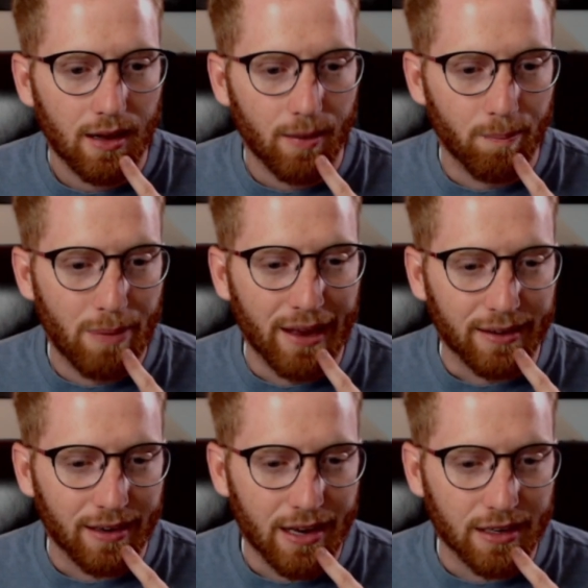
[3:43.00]

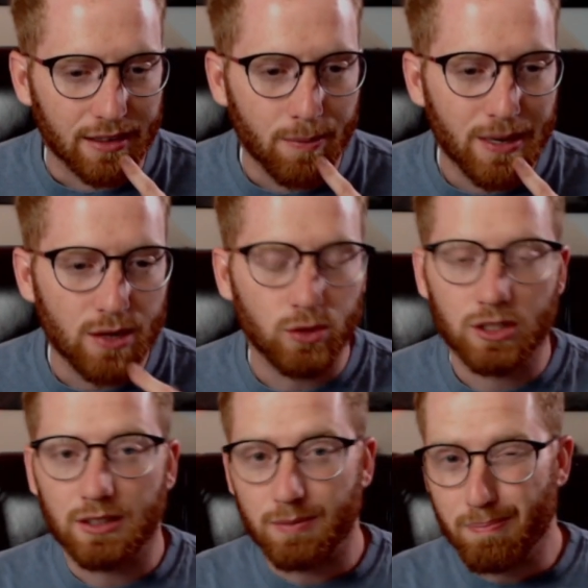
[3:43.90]
But it can be used
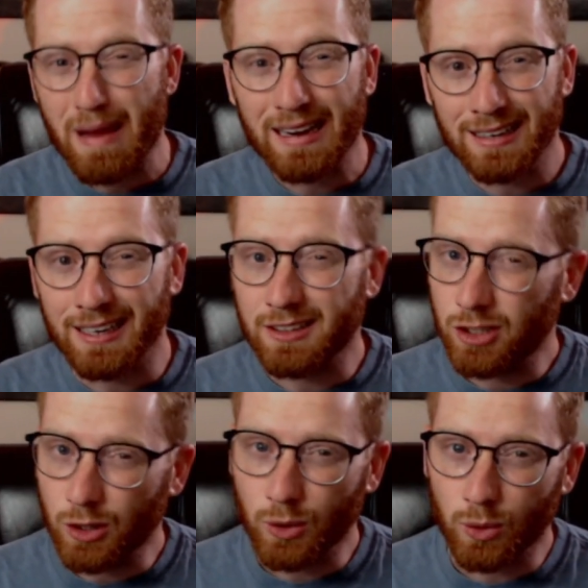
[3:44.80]
mainly
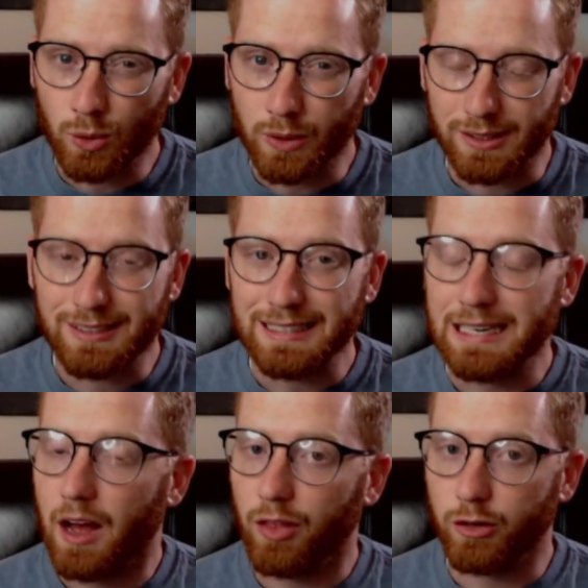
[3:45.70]
to see
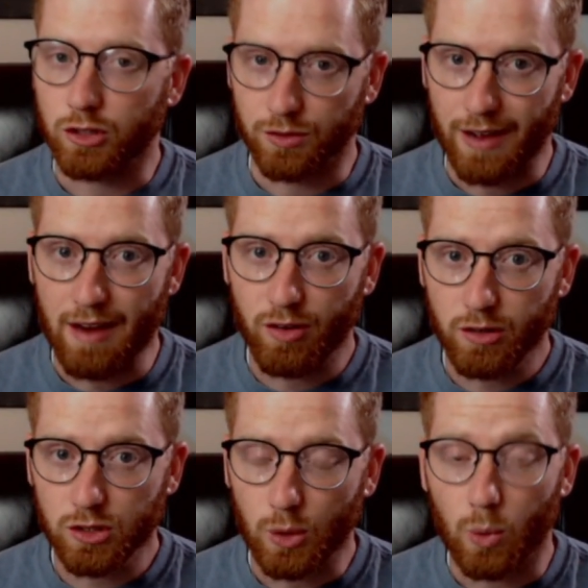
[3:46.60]
other
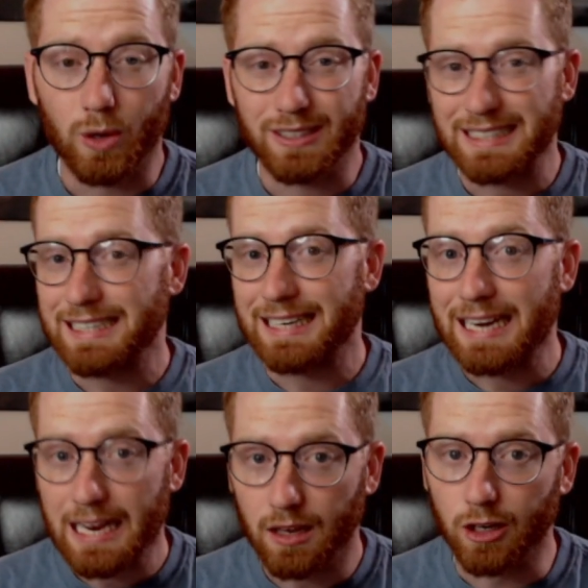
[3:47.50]
survivors or to see the
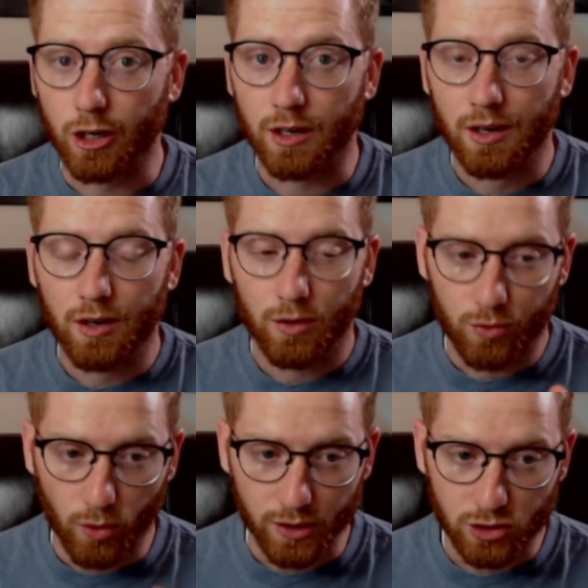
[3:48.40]
killer
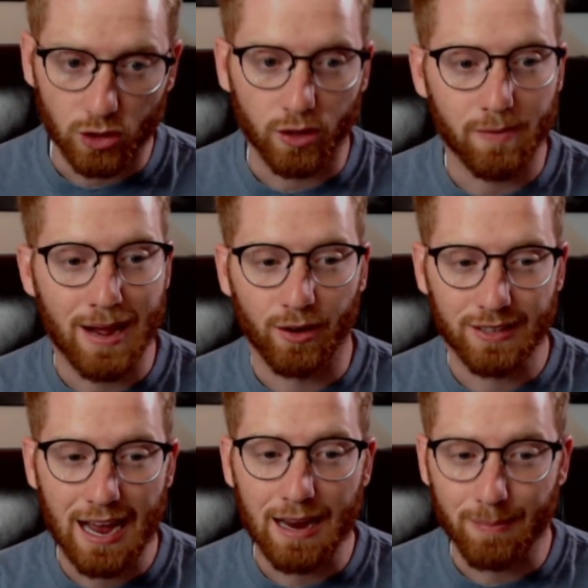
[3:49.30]
for a certain amount of
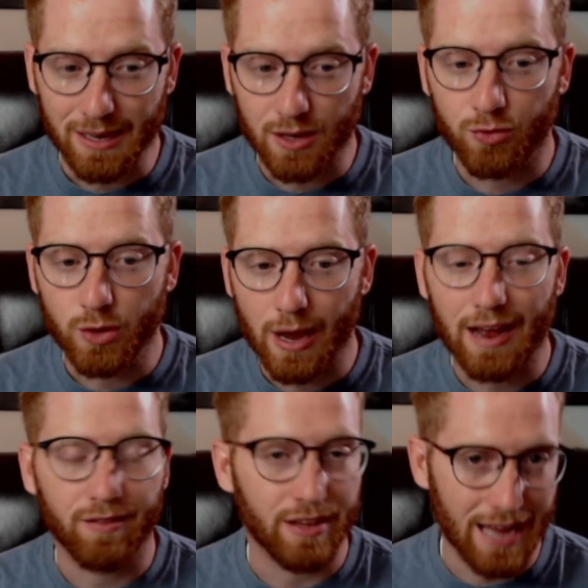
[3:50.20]
time if you
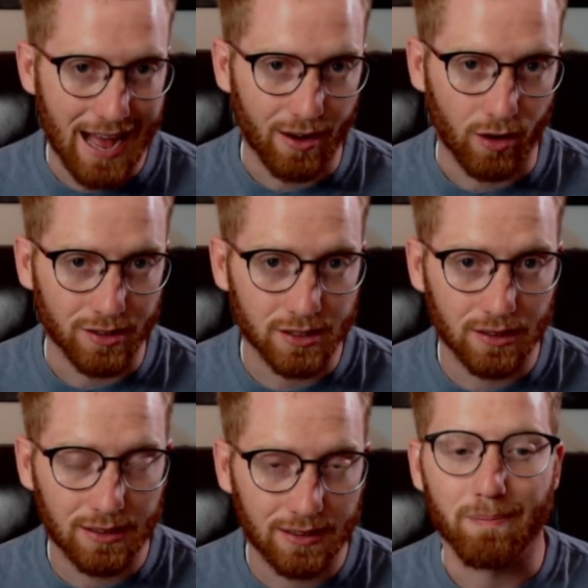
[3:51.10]
have the add-ons.
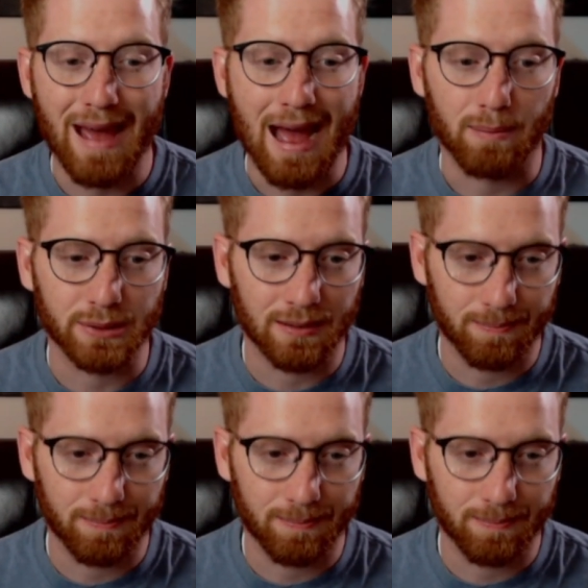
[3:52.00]
Maps.